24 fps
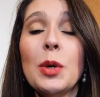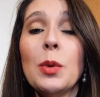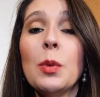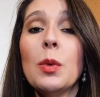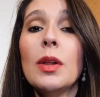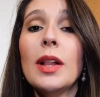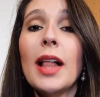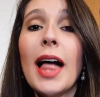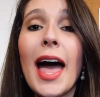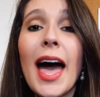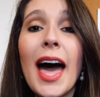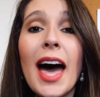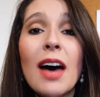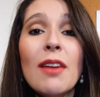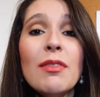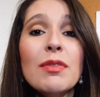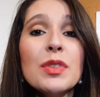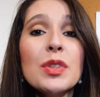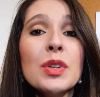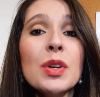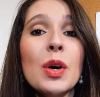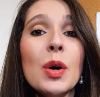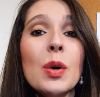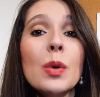you will
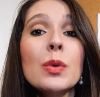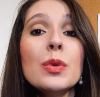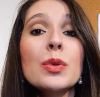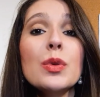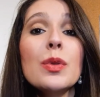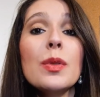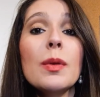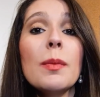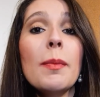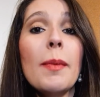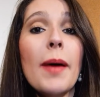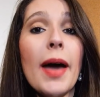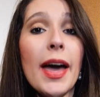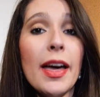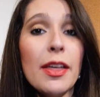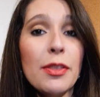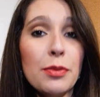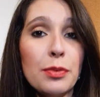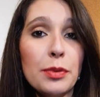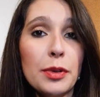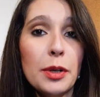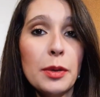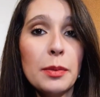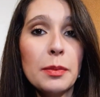have to go to the
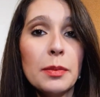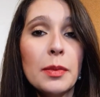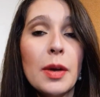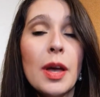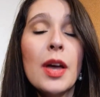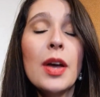bathroom.